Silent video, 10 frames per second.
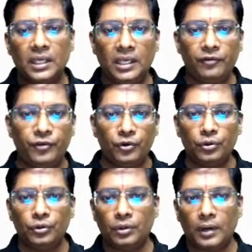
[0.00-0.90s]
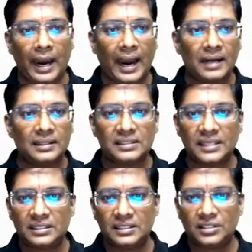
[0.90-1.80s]
if you add this
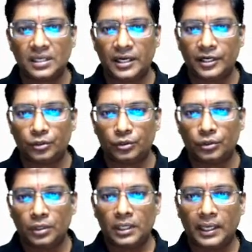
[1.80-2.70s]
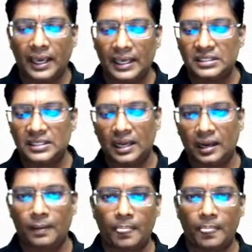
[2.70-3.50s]
AgCl into KCl